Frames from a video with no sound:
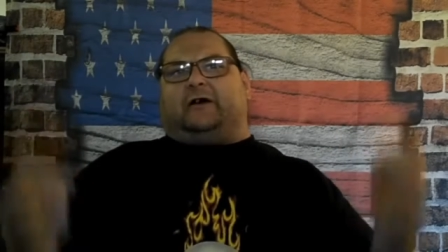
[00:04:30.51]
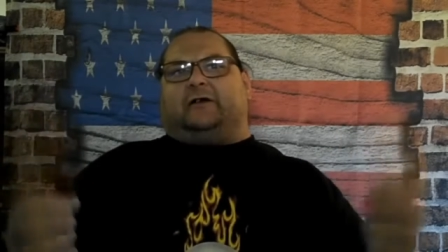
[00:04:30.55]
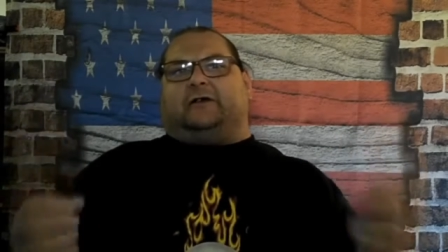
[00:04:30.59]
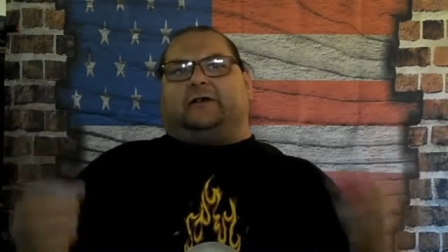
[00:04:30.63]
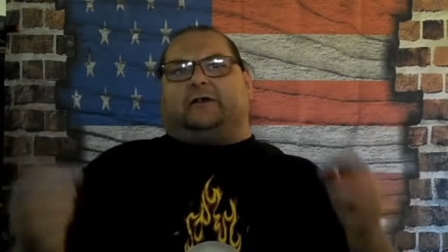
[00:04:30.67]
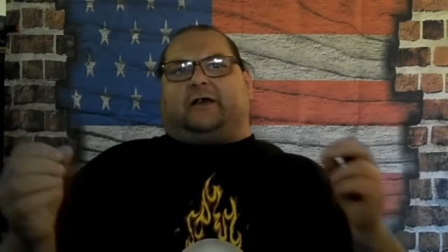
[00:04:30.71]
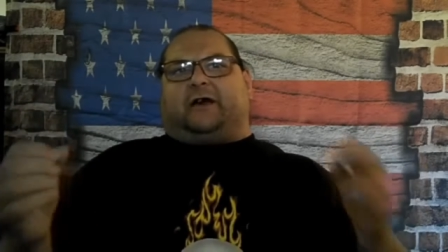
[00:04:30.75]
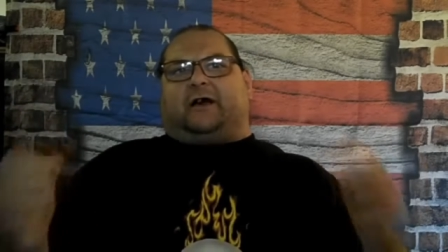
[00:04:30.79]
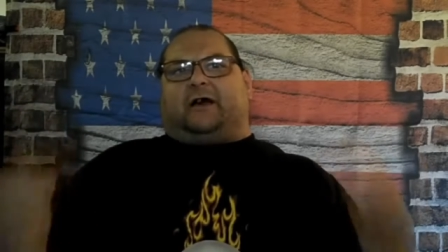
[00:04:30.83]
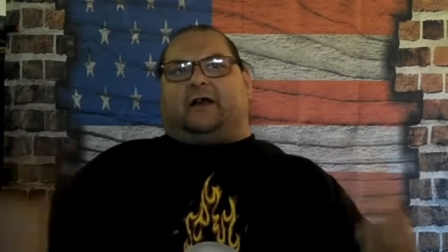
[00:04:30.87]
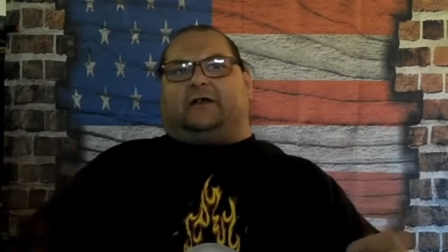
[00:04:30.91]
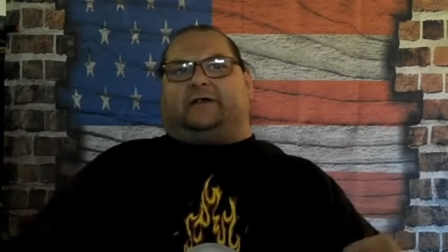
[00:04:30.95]

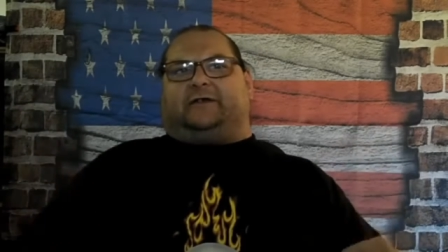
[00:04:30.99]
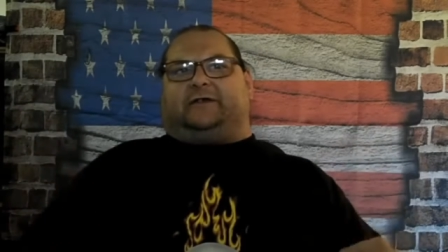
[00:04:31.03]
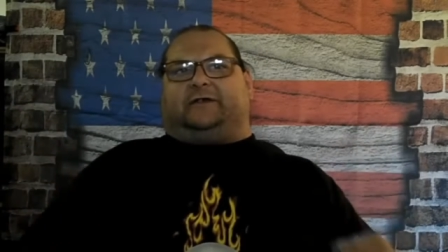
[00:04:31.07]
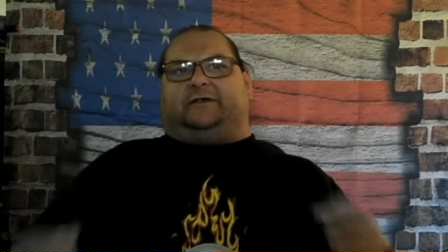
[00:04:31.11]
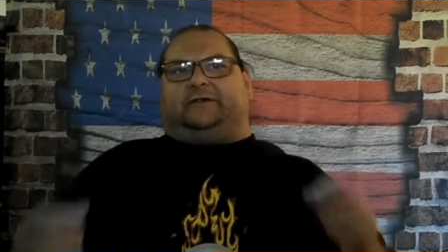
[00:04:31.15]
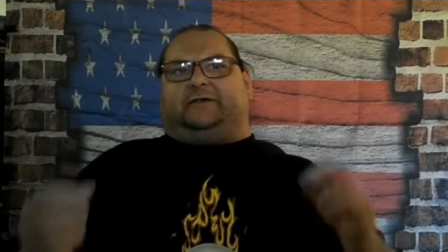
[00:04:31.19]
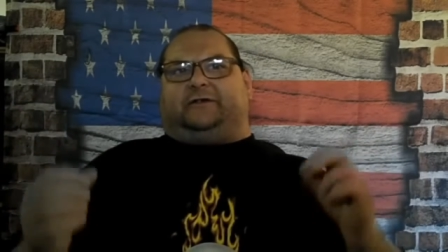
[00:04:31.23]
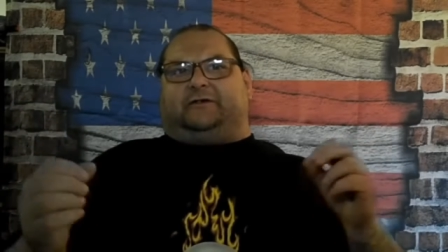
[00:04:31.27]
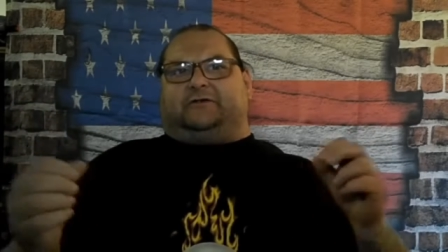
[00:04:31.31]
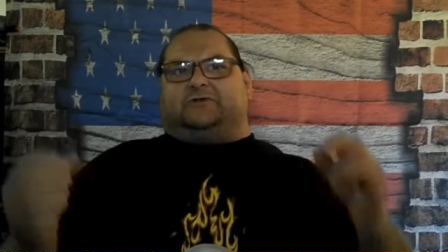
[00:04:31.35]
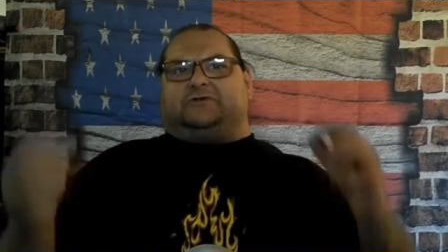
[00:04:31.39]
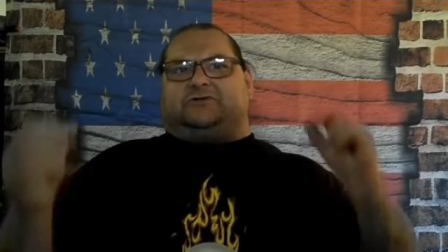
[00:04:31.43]

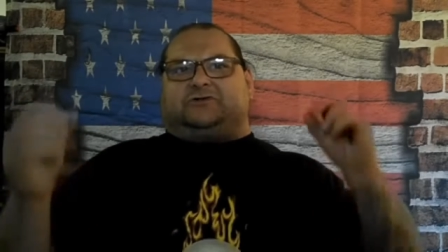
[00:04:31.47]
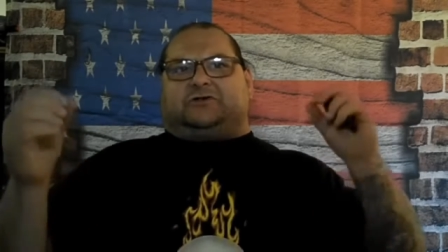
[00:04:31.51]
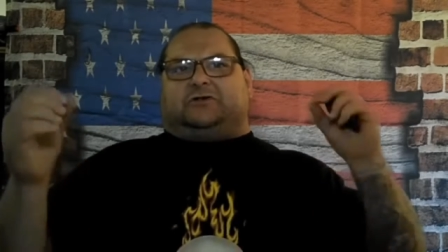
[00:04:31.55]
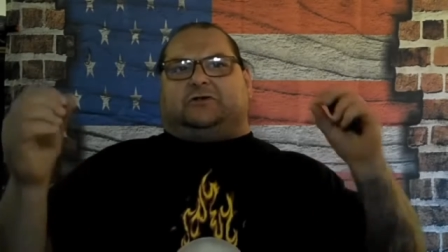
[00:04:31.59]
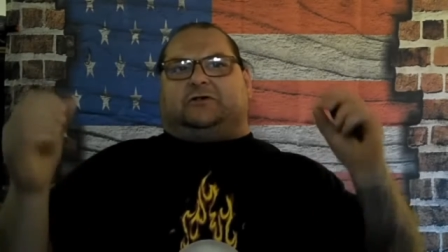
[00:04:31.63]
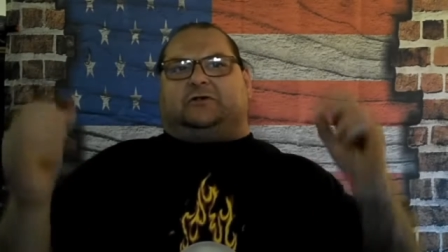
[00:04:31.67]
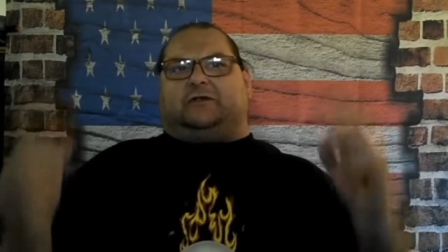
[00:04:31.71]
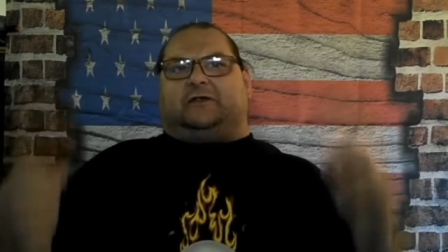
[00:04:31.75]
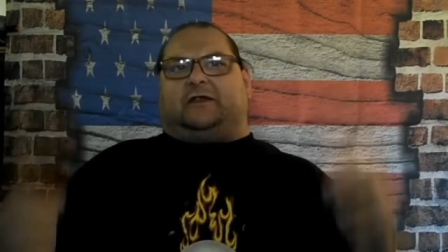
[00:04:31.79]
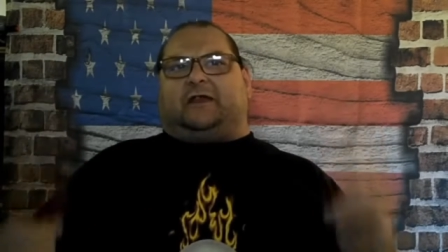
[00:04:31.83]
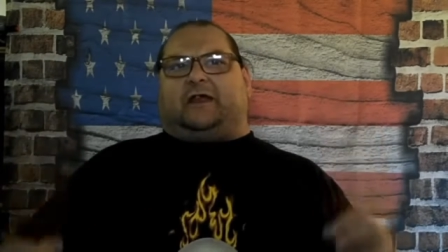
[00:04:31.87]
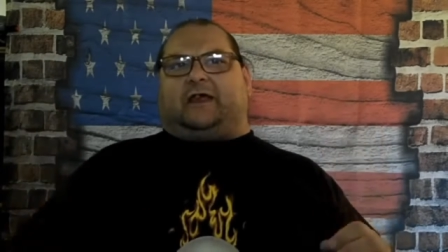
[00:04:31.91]

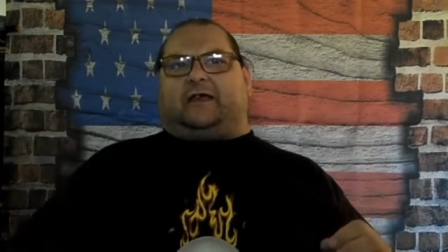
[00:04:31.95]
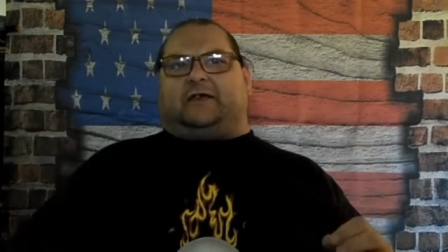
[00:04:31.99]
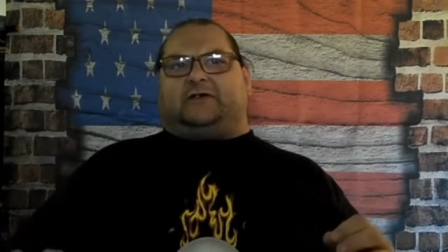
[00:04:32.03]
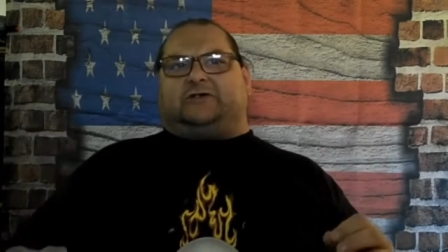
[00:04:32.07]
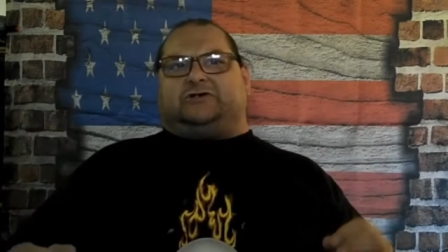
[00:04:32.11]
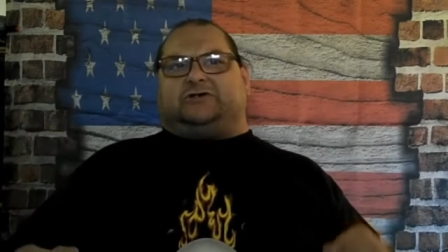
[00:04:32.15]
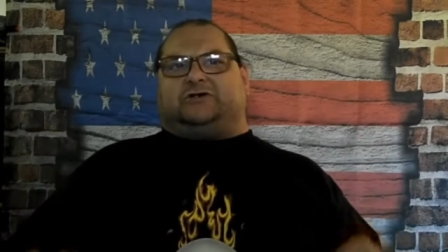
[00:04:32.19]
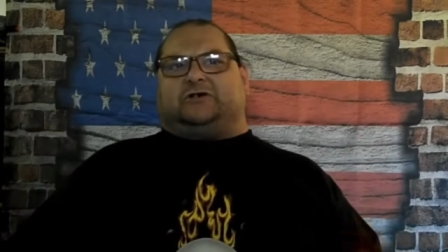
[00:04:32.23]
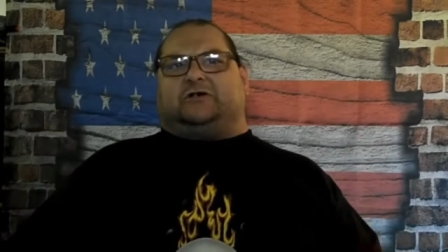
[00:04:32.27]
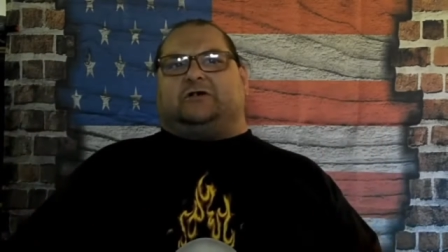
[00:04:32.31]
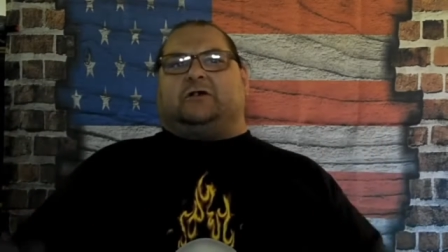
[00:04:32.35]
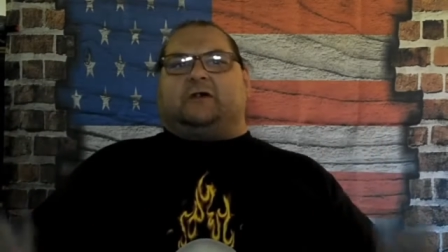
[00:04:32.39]
unconstitutional
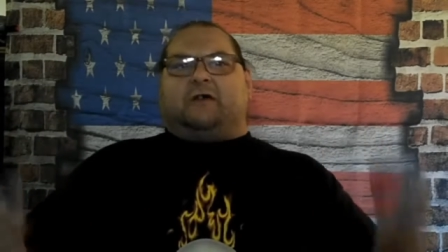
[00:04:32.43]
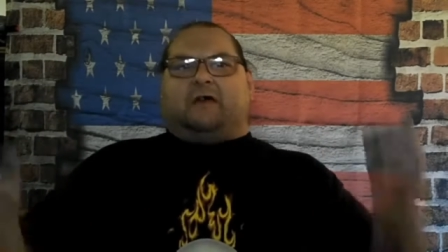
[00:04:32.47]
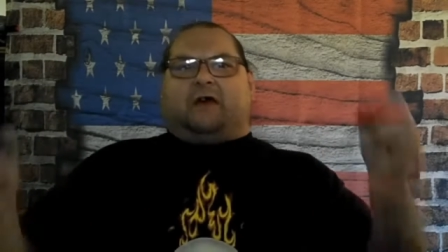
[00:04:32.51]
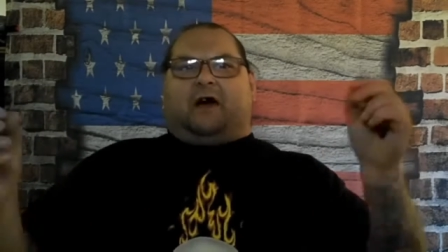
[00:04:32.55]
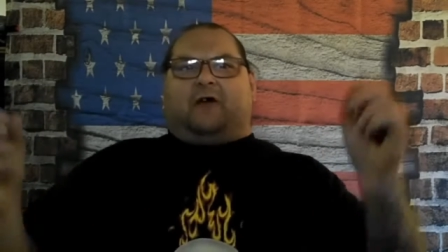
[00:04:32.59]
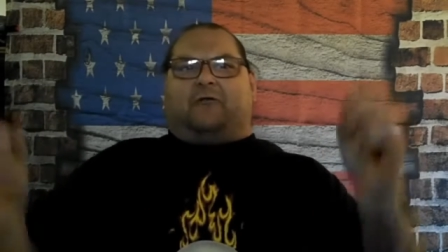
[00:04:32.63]
nature